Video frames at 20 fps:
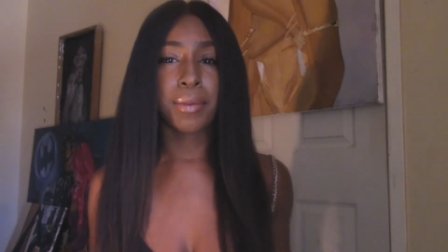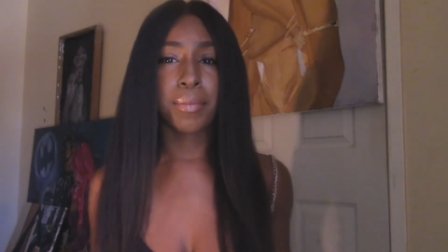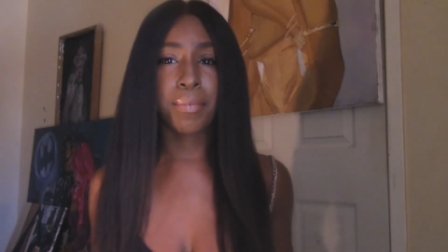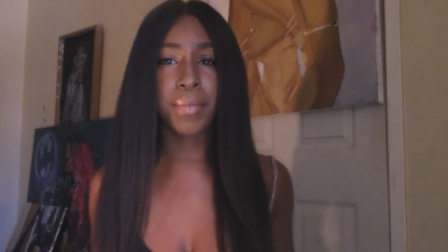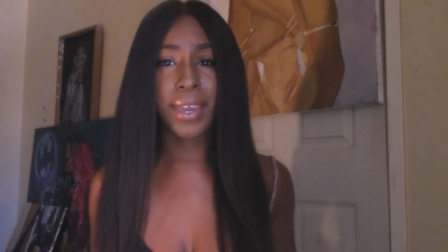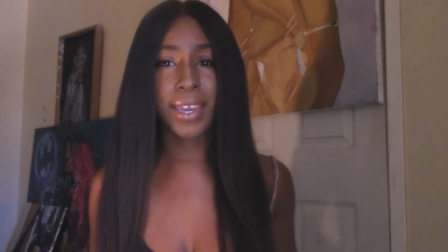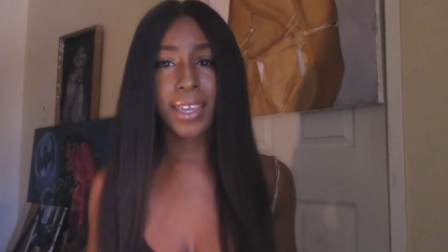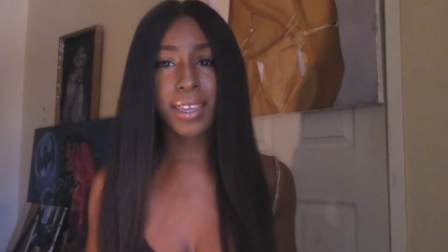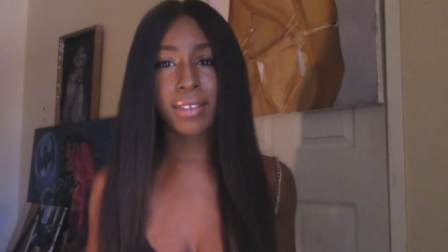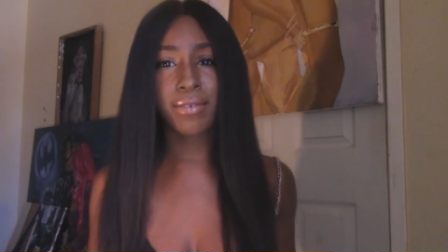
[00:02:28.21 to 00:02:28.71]

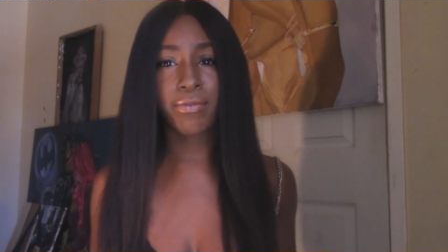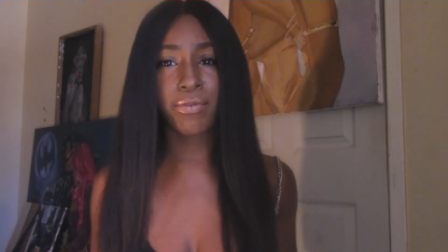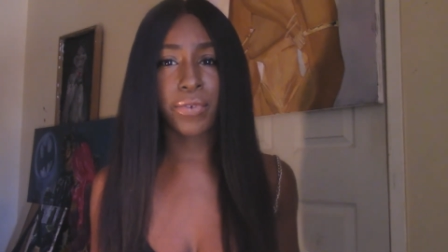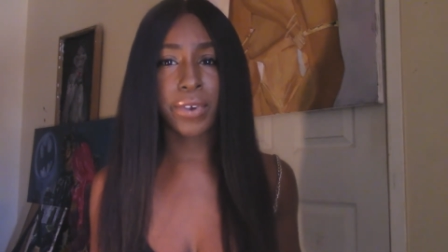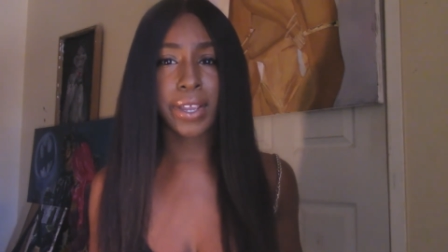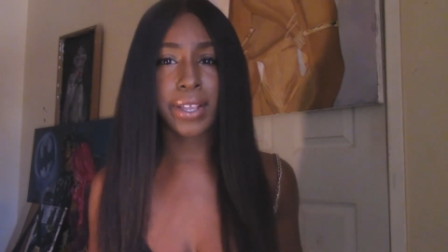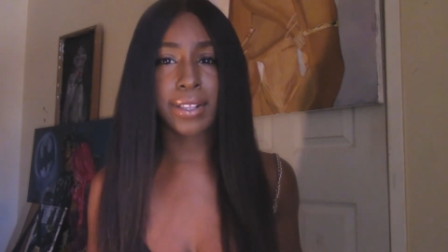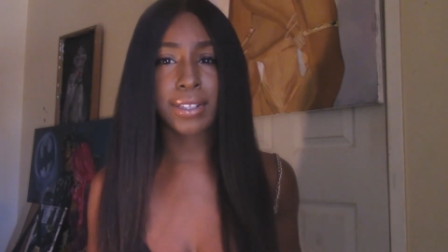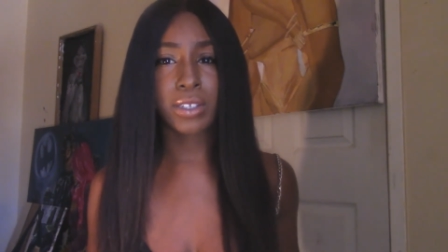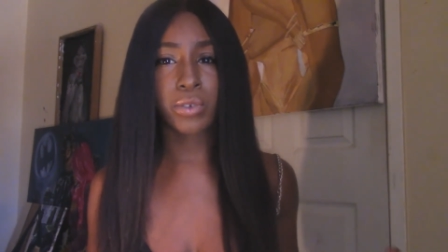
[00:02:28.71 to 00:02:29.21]
making
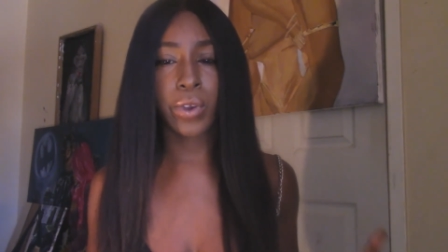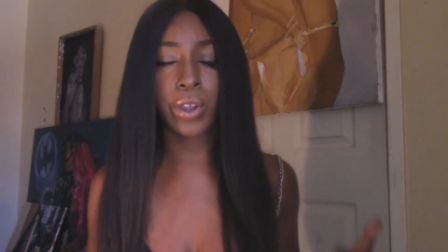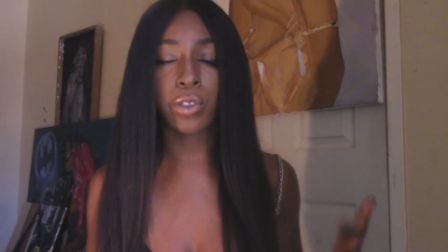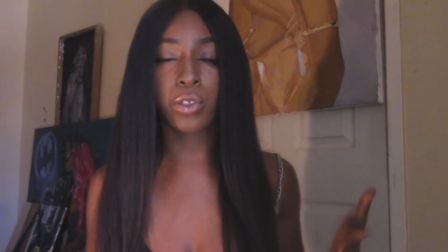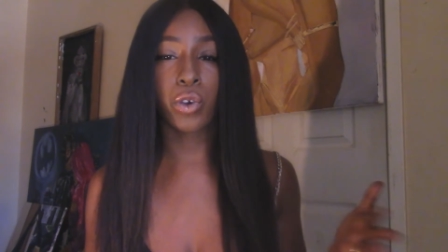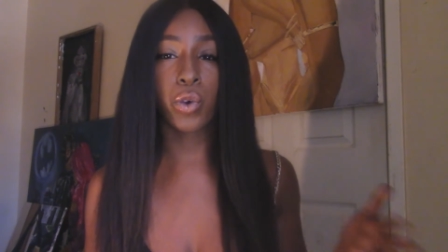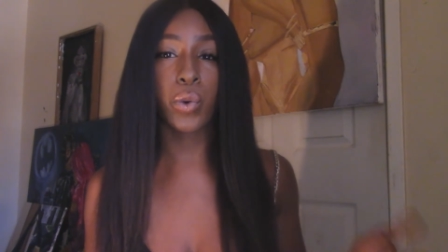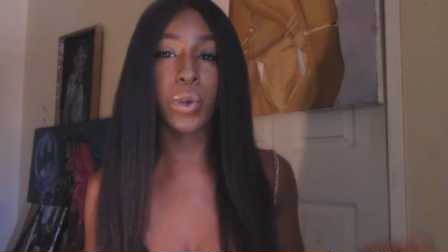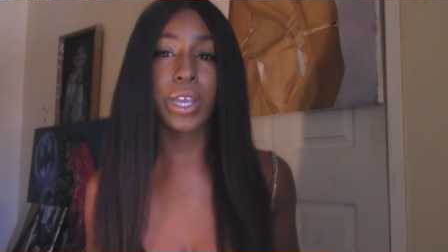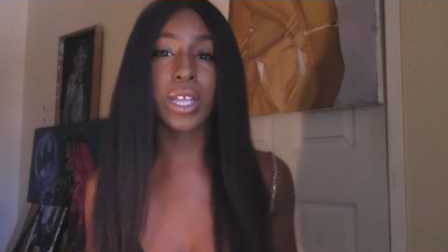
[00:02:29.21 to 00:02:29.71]
friends
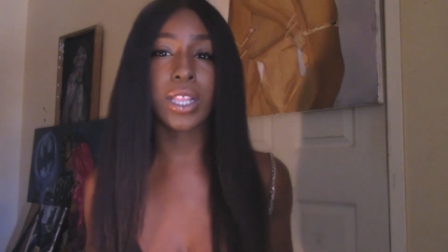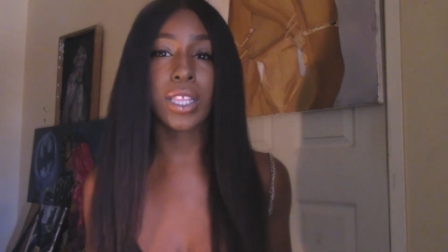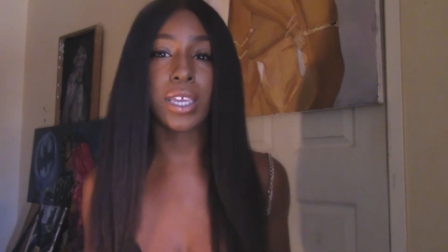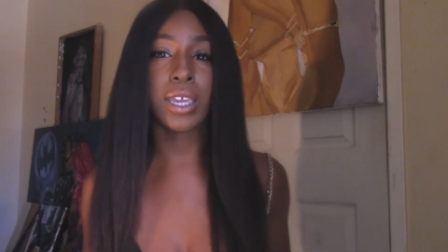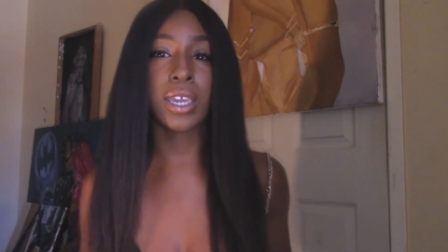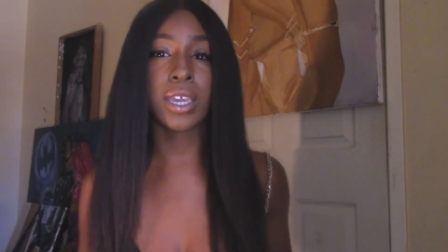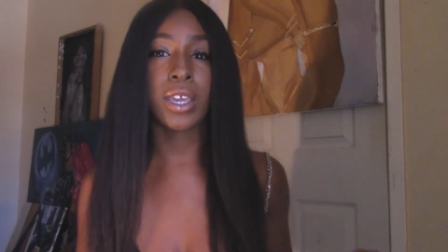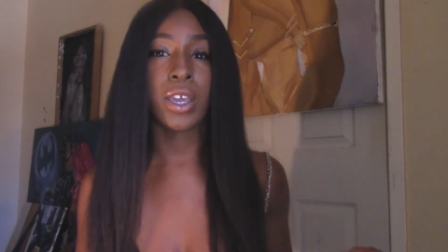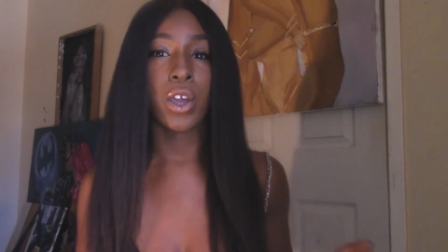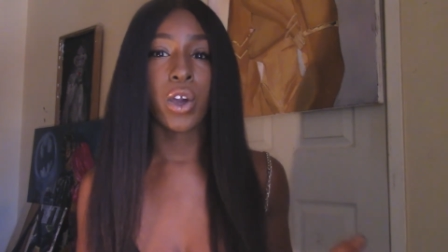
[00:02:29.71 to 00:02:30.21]
rather
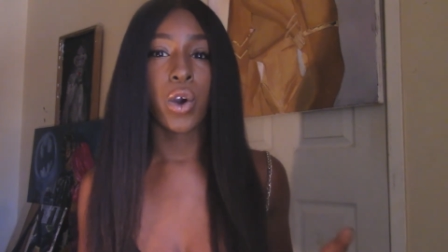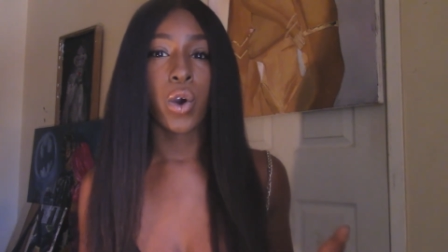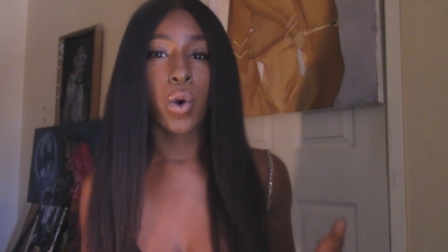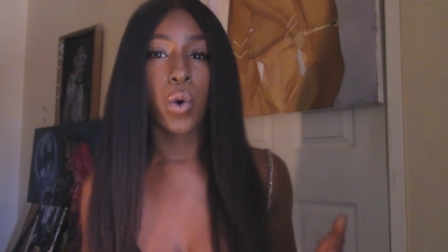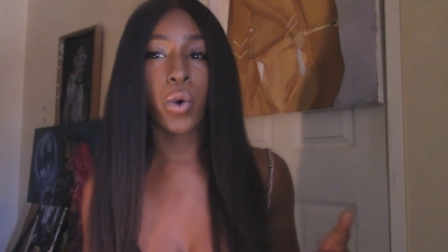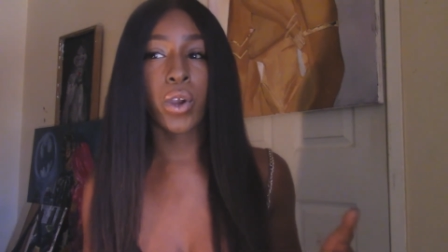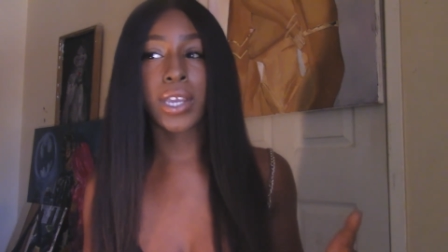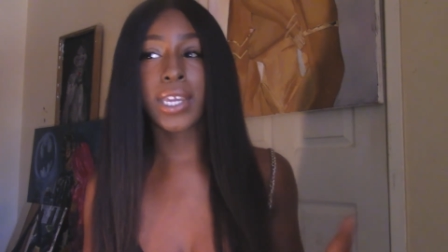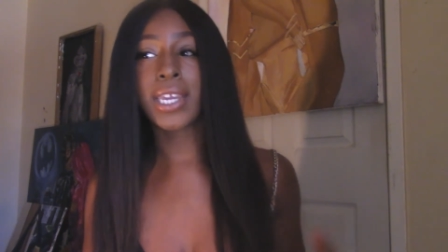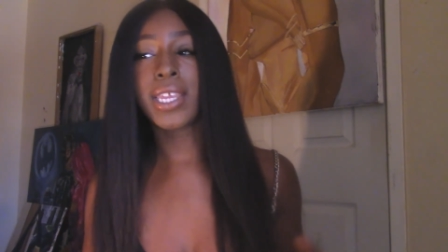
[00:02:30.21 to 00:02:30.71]
quickly
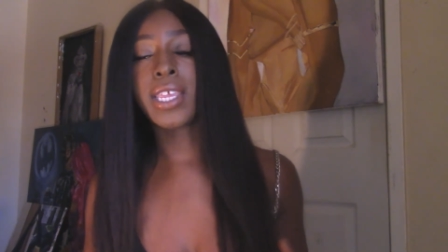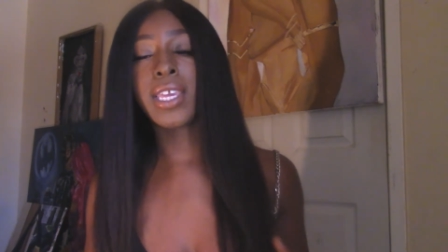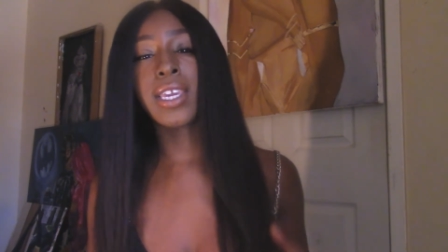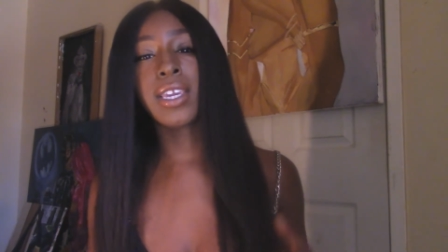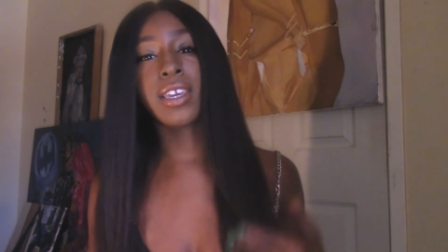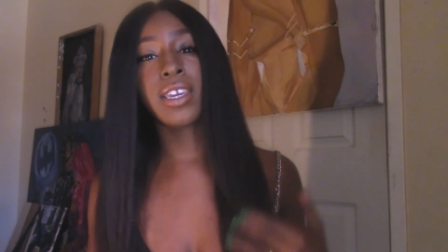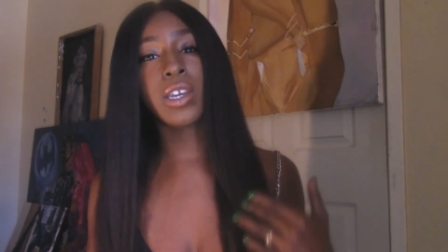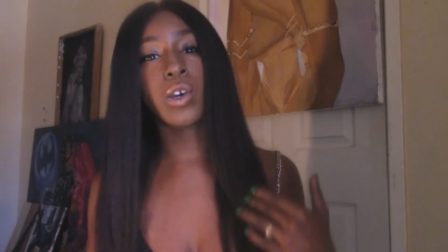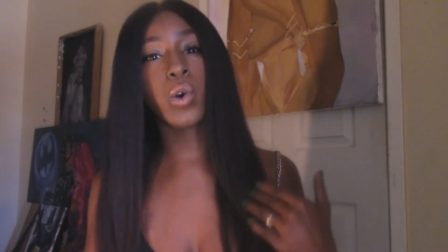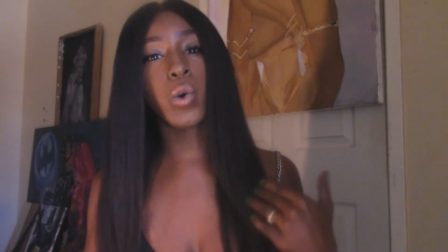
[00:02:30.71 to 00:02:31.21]
or getting
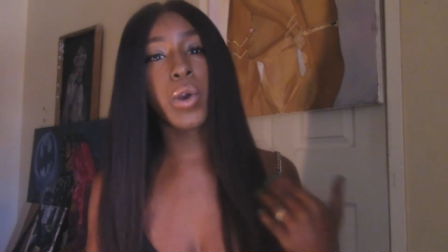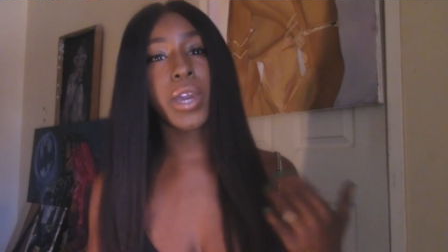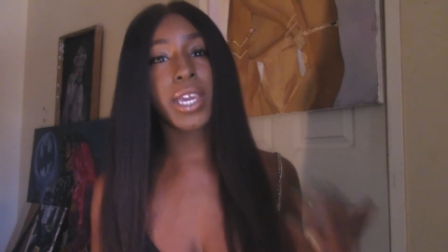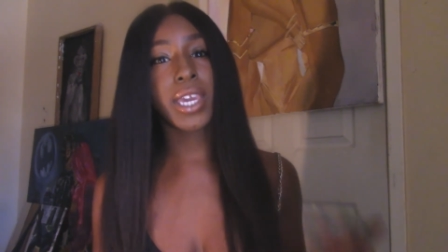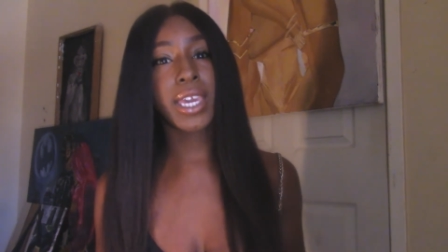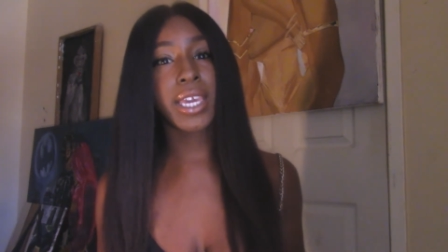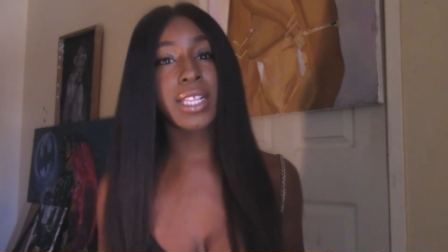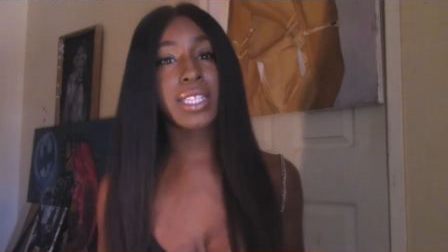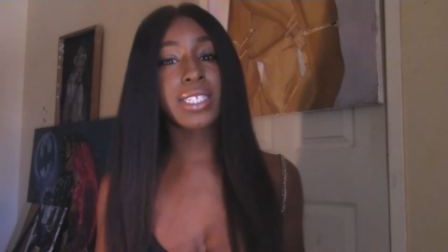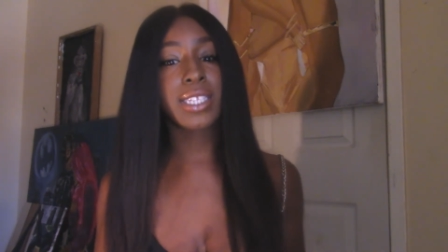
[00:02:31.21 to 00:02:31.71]
quick
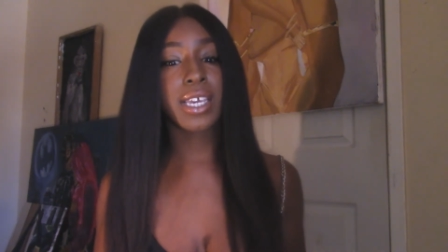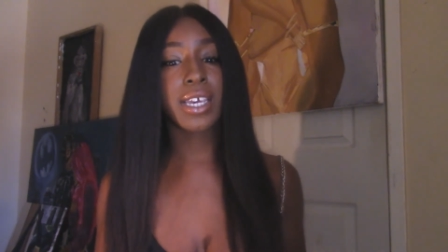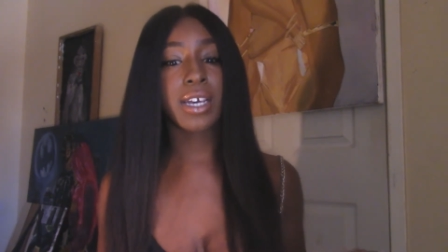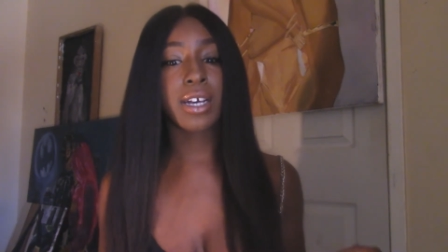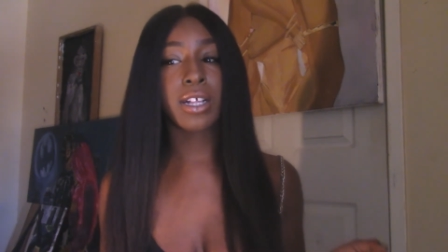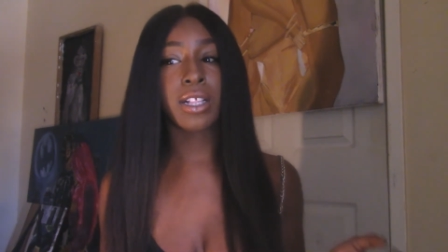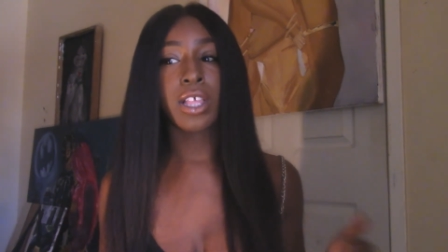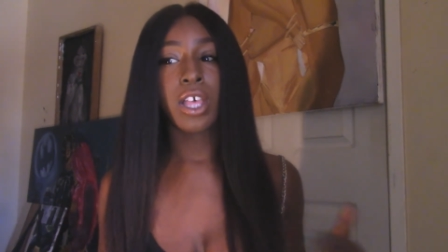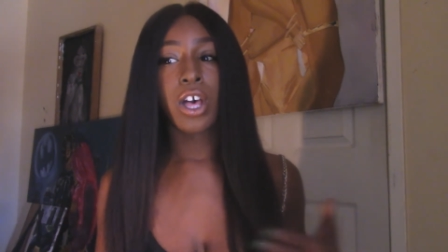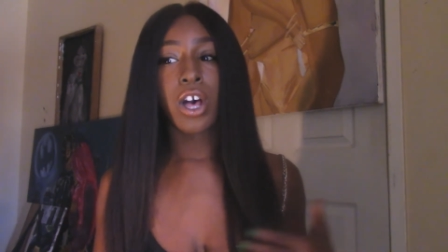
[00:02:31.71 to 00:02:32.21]

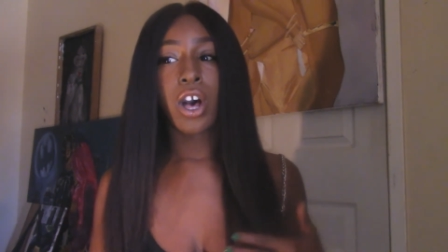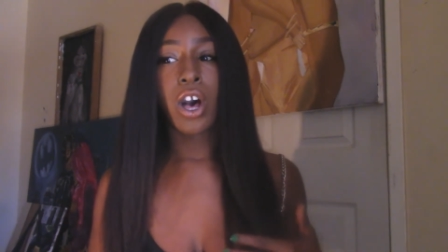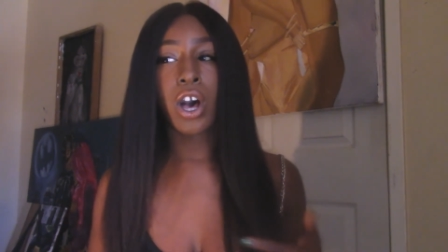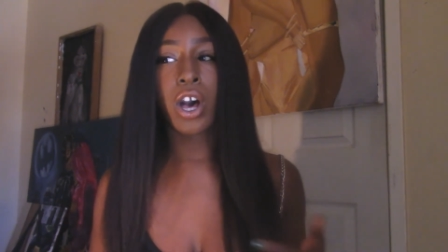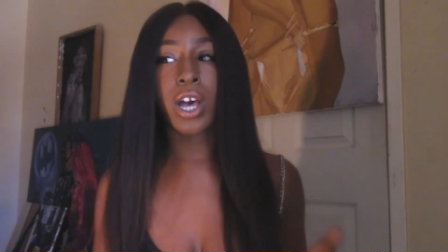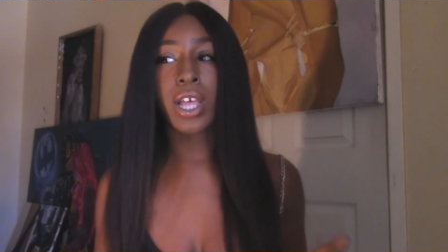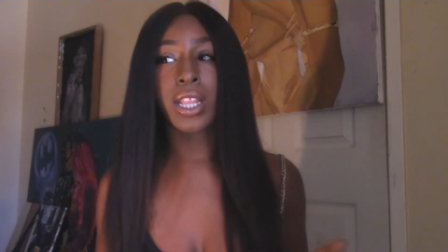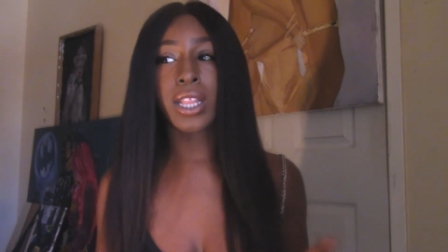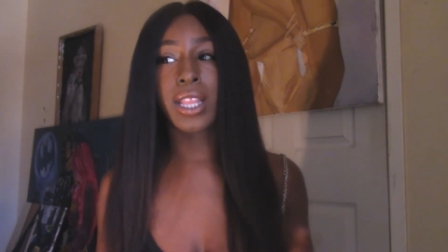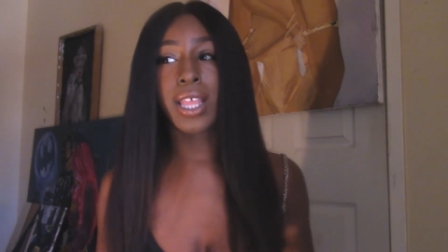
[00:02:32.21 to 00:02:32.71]
intel
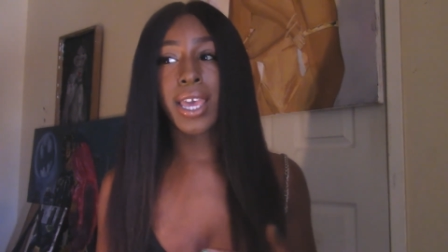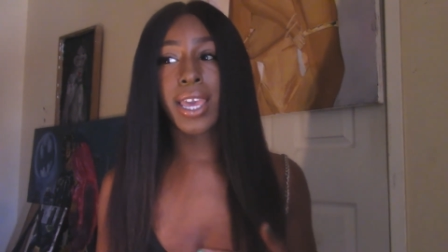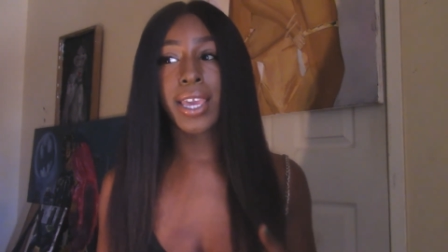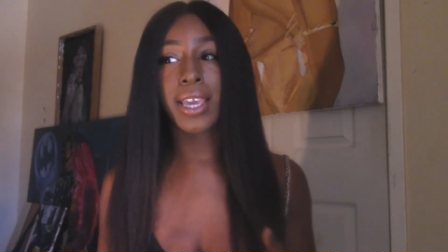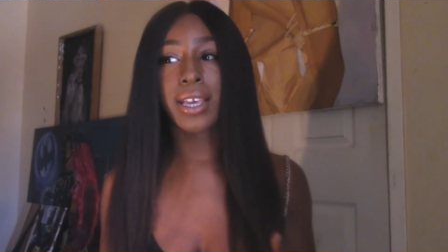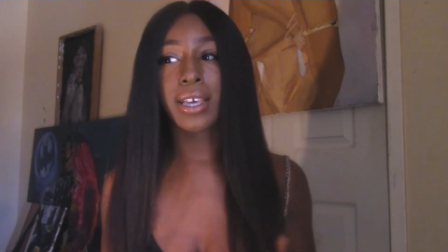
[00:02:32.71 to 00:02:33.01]
on like